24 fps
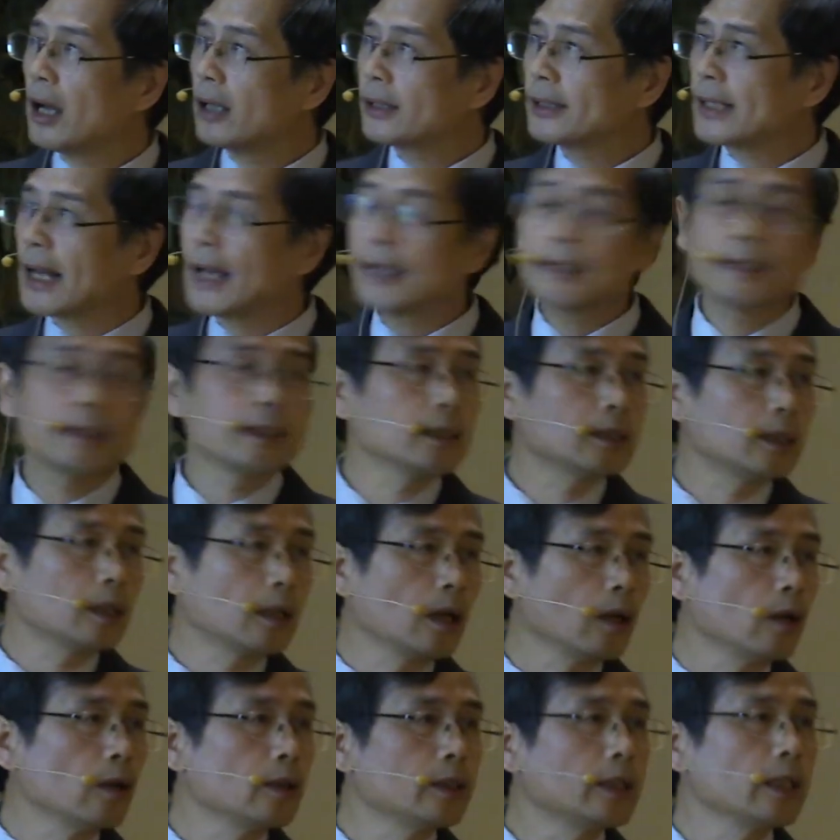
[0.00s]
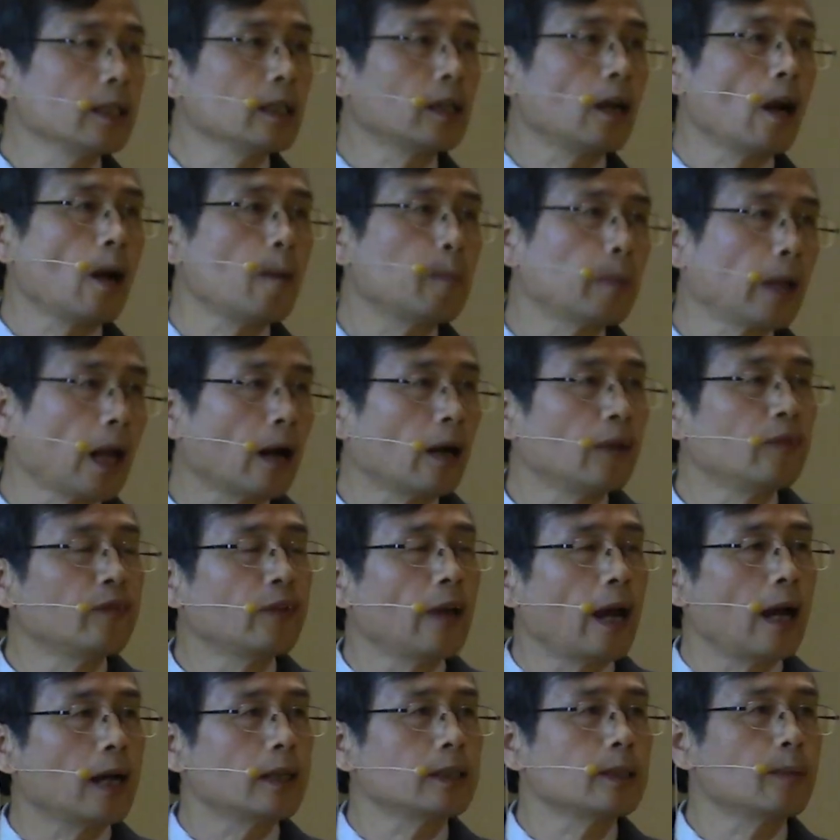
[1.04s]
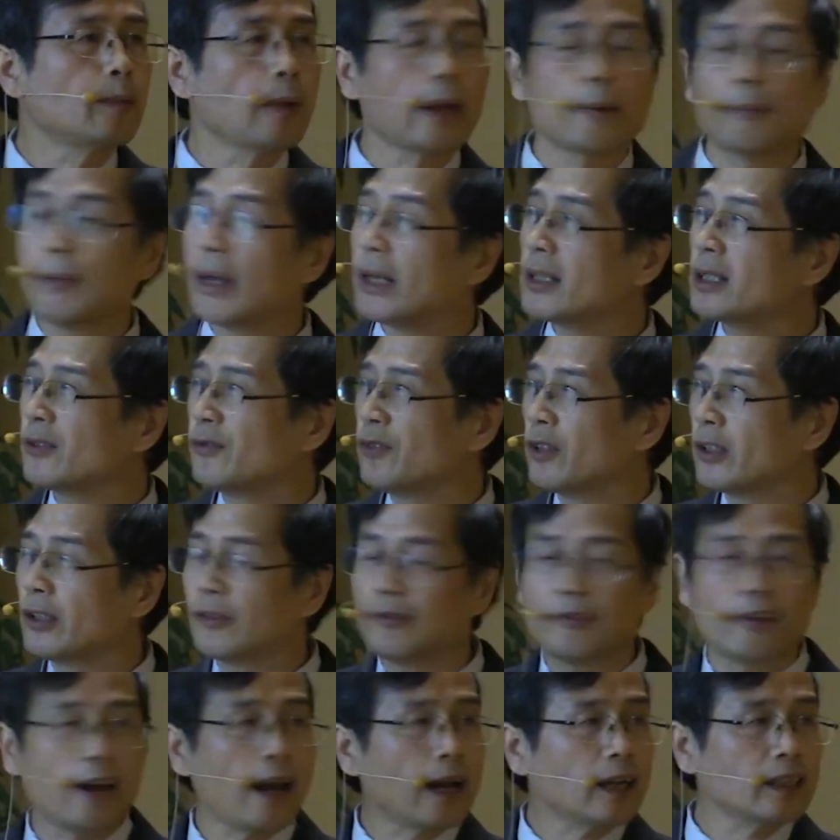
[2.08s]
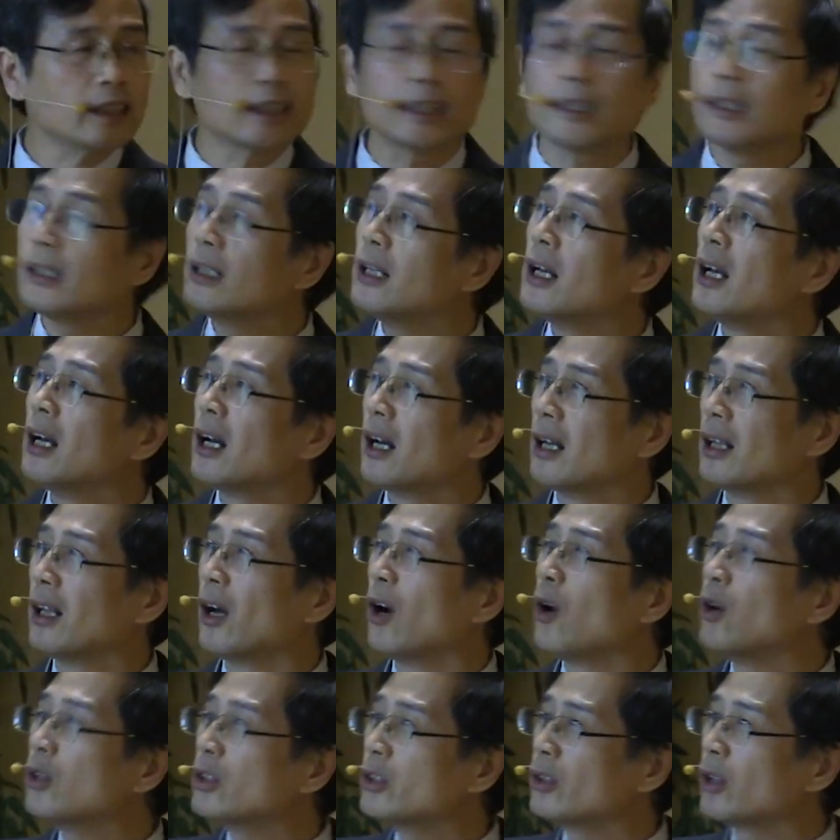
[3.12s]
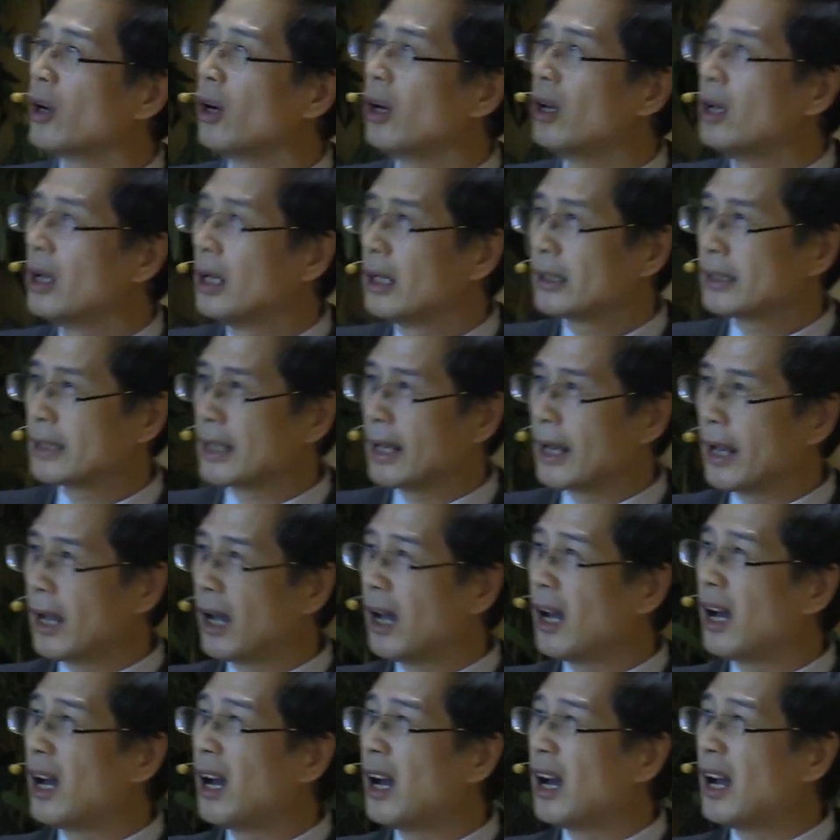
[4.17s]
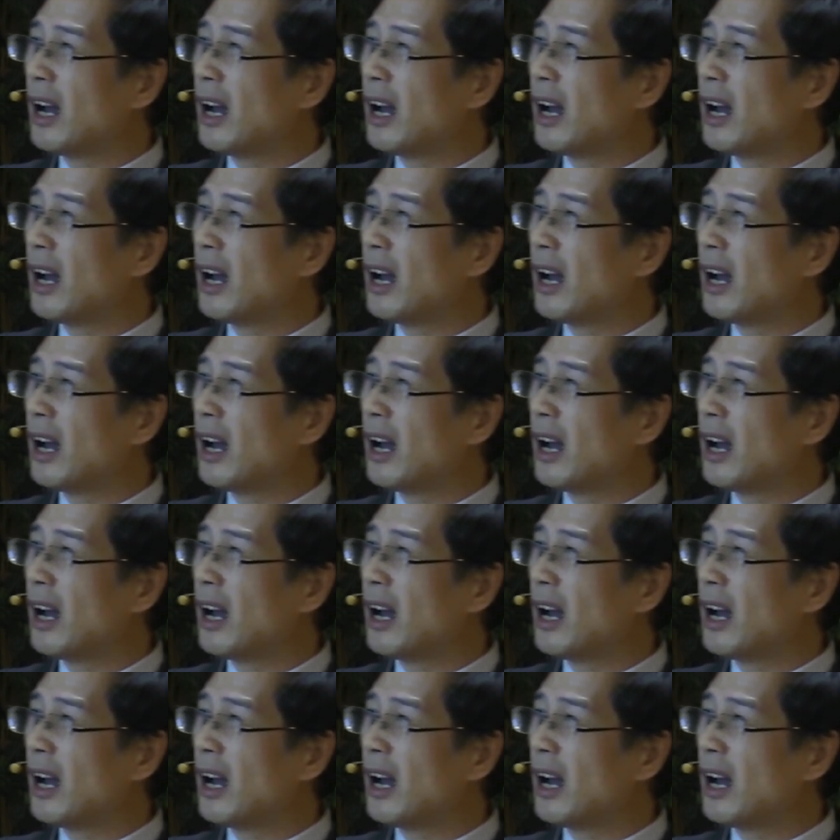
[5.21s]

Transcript: size exclusion chromatography ICP-MS for the fraction, and also the